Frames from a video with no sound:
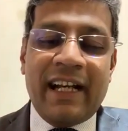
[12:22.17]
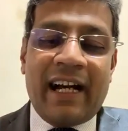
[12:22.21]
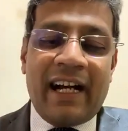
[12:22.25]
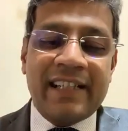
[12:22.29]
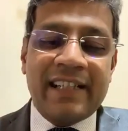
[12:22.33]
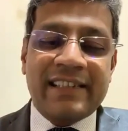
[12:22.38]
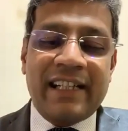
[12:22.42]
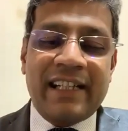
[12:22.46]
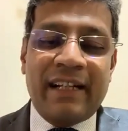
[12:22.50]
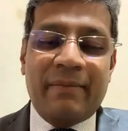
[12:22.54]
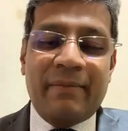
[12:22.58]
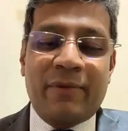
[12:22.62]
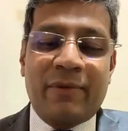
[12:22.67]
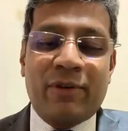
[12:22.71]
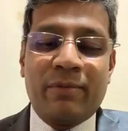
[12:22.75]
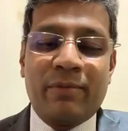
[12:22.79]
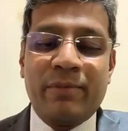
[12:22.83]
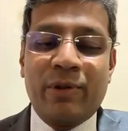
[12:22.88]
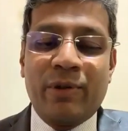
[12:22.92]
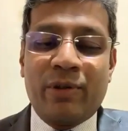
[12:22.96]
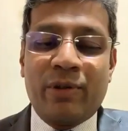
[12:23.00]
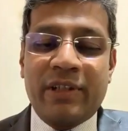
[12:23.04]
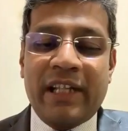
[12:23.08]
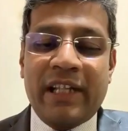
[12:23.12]
asked them to
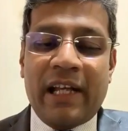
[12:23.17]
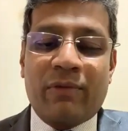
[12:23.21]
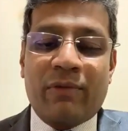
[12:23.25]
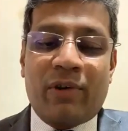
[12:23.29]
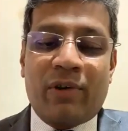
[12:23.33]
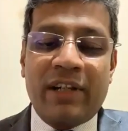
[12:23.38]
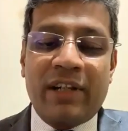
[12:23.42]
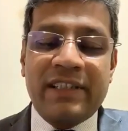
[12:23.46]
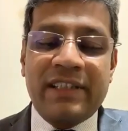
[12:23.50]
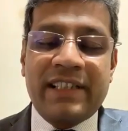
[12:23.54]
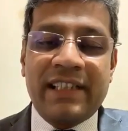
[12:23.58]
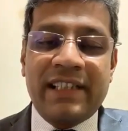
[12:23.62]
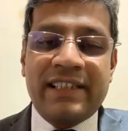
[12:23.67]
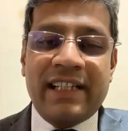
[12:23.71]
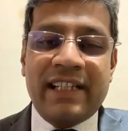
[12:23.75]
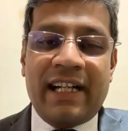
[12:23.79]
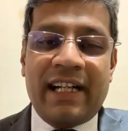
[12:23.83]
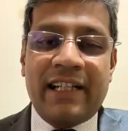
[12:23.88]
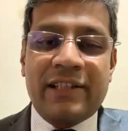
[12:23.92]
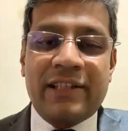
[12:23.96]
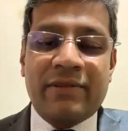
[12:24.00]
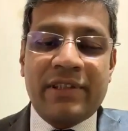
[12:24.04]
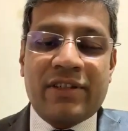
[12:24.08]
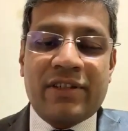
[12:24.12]
mute their voices
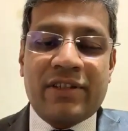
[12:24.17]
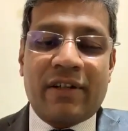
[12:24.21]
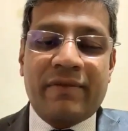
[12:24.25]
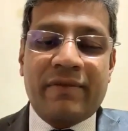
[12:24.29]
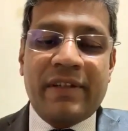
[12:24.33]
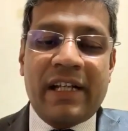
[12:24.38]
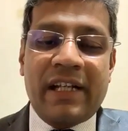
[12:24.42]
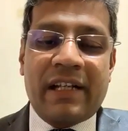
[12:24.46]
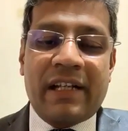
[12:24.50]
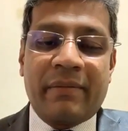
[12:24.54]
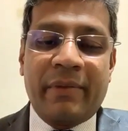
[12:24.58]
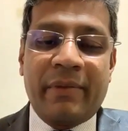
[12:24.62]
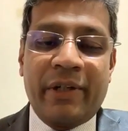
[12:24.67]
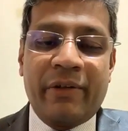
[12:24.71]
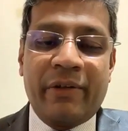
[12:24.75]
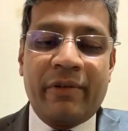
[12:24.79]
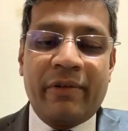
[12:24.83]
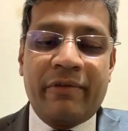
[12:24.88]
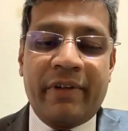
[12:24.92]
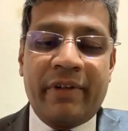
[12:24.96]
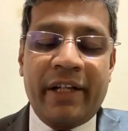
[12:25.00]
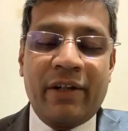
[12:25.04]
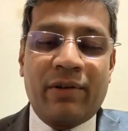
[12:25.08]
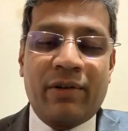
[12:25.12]
and switch off their
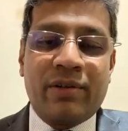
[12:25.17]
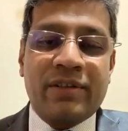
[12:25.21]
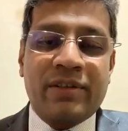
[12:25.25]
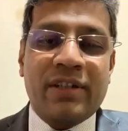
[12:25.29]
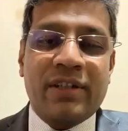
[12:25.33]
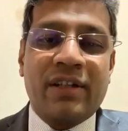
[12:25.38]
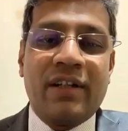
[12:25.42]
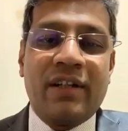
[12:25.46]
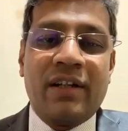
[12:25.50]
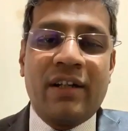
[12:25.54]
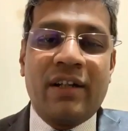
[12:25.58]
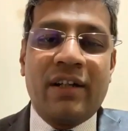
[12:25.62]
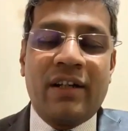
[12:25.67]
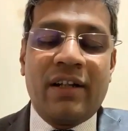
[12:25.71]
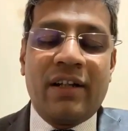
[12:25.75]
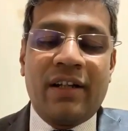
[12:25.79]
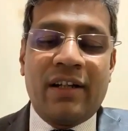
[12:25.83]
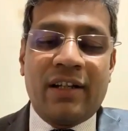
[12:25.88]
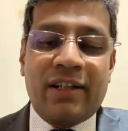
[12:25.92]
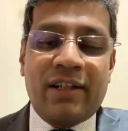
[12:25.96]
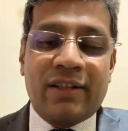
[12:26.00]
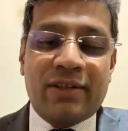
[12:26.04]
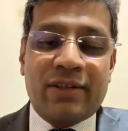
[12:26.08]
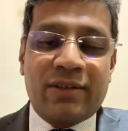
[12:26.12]
videos
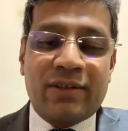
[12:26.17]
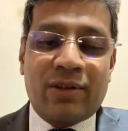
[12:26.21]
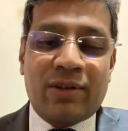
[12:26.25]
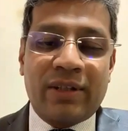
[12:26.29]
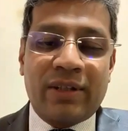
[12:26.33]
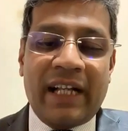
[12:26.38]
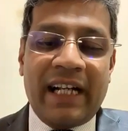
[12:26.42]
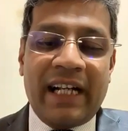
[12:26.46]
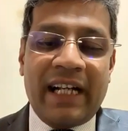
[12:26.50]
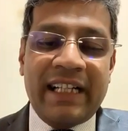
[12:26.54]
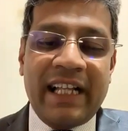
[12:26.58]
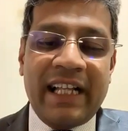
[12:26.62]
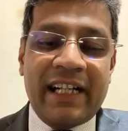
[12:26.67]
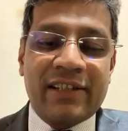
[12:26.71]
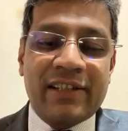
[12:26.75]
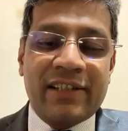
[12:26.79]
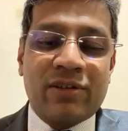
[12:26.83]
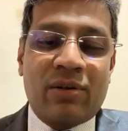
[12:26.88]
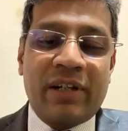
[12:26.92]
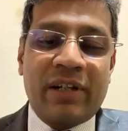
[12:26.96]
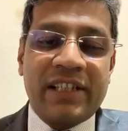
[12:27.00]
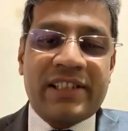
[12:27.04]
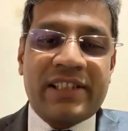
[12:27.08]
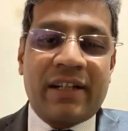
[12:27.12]
so that there is
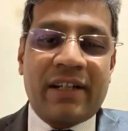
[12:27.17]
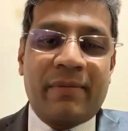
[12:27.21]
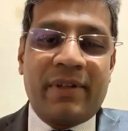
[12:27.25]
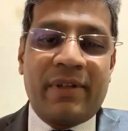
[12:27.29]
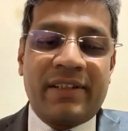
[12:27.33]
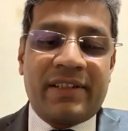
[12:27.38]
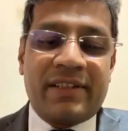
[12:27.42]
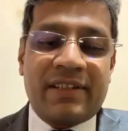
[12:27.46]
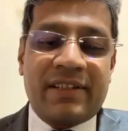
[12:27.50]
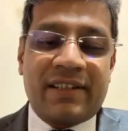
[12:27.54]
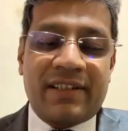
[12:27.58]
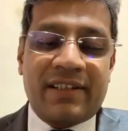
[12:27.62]
no disturbance.